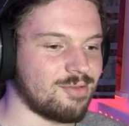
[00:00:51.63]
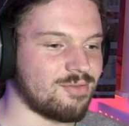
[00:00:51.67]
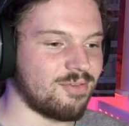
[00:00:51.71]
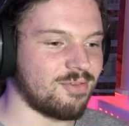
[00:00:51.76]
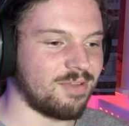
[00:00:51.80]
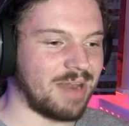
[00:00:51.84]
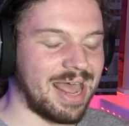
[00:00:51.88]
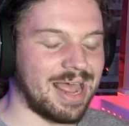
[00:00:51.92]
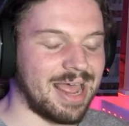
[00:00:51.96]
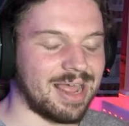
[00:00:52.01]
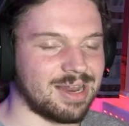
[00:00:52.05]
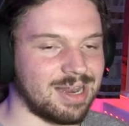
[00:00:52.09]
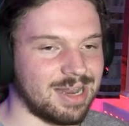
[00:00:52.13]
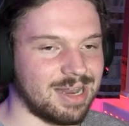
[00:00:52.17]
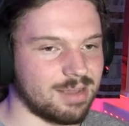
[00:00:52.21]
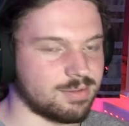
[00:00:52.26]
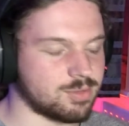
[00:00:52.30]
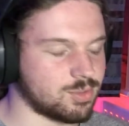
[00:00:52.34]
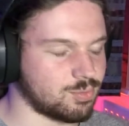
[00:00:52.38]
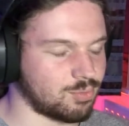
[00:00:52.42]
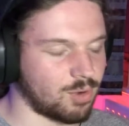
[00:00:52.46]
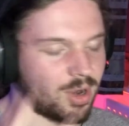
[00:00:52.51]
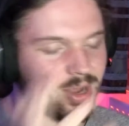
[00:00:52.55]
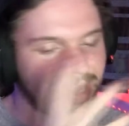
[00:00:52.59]
flack
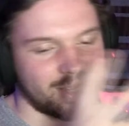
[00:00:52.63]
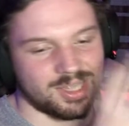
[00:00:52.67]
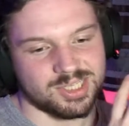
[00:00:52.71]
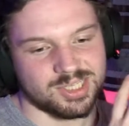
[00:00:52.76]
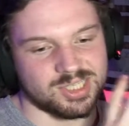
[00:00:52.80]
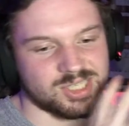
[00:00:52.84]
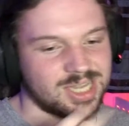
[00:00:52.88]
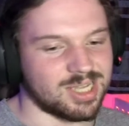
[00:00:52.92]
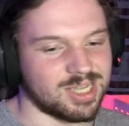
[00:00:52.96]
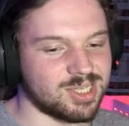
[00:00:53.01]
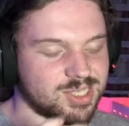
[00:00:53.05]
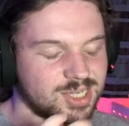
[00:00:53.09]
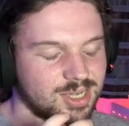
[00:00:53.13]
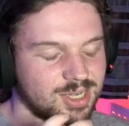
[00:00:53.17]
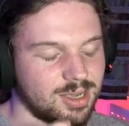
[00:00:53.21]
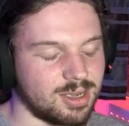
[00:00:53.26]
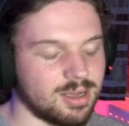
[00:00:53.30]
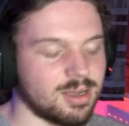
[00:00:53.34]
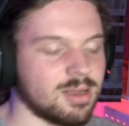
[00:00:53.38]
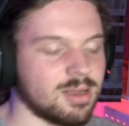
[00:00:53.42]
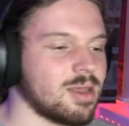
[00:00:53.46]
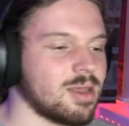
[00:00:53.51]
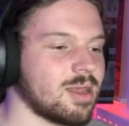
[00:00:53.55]
left, right, and center,